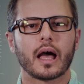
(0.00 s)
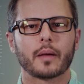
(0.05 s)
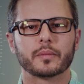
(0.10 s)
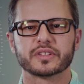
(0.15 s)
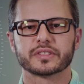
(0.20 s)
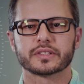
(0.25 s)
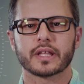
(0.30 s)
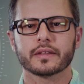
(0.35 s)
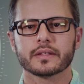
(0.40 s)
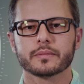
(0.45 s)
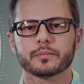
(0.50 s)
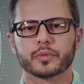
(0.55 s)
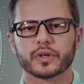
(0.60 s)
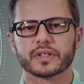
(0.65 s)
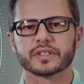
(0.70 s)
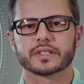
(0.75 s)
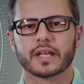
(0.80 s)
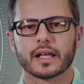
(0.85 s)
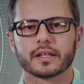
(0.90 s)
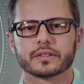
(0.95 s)
I'm studying
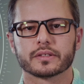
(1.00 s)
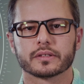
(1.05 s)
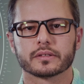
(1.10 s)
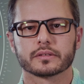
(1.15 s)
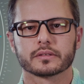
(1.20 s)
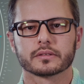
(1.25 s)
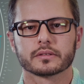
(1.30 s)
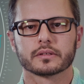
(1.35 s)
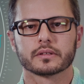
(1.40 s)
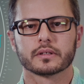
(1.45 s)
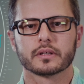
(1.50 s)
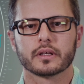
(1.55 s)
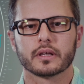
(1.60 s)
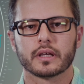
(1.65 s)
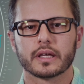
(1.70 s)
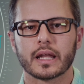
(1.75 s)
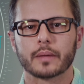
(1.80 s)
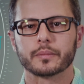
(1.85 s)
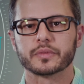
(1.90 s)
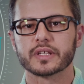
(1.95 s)
breast cancer,
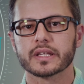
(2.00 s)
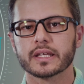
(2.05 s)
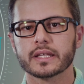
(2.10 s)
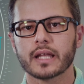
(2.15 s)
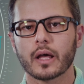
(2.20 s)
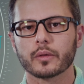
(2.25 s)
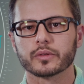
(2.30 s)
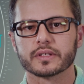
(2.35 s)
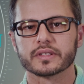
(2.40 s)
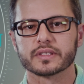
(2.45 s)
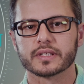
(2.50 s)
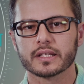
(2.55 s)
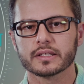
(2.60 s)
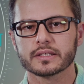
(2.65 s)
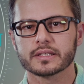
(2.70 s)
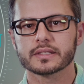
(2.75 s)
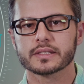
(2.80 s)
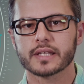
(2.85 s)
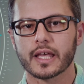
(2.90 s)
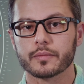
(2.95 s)
and I'm seeking out the
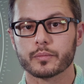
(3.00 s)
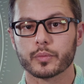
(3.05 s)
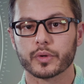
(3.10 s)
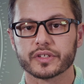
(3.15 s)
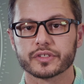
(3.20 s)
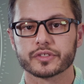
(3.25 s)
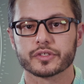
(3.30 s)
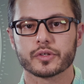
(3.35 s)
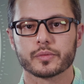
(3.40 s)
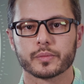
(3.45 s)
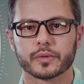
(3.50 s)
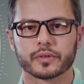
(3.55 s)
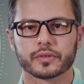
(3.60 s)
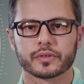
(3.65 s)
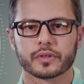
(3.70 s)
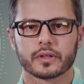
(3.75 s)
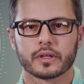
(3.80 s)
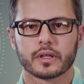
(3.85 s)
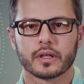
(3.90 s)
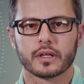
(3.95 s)
cells inside breast
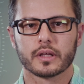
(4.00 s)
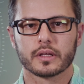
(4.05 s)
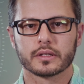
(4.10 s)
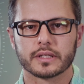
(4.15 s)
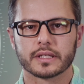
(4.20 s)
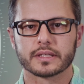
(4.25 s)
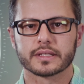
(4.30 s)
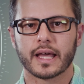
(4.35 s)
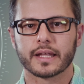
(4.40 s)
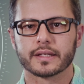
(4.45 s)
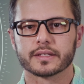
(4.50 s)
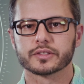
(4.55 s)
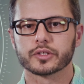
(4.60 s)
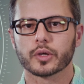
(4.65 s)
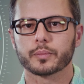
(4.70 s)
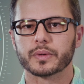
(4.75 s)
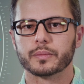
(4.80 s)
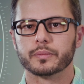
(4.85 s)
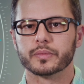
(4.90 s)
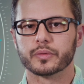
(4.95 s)
tumors that can
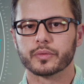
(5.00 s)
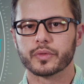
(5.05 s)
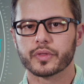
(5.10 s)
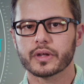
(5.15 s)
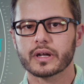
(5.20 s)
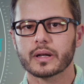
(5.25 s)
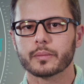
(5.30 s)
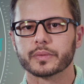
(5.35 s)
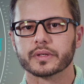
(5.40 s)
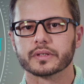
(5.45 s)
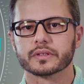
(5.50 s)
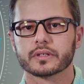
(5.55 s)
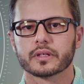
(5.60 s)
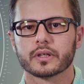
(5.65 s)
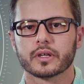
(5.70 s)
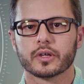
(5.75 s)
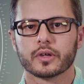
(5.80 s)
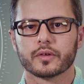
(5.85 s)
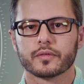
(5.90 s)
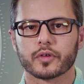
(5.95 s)
stop immune therapies
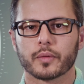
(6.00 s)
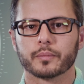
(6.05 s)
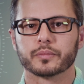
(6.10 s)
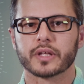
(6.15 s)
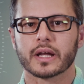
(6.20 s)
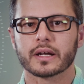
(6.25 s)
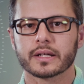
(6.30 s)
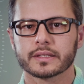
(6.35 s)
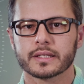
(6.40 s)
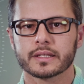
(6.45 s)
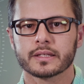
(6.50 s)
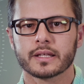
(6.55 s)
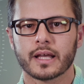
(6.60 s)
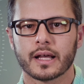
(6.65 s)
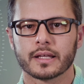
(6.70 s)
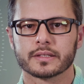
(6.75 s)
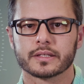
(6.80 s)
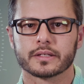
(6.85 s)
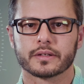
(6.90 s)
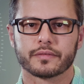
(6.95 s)
from targeting
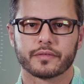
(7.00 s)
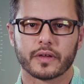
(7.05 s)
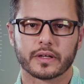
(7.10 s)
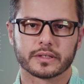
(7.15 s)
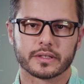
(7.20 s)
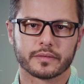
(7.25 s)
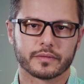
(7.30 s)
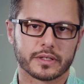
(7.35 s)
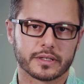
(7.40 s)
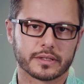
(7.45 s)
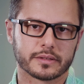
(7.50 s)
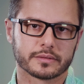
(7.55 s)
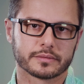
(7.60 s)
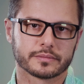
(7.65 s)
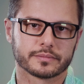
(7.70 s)
cancer effectively.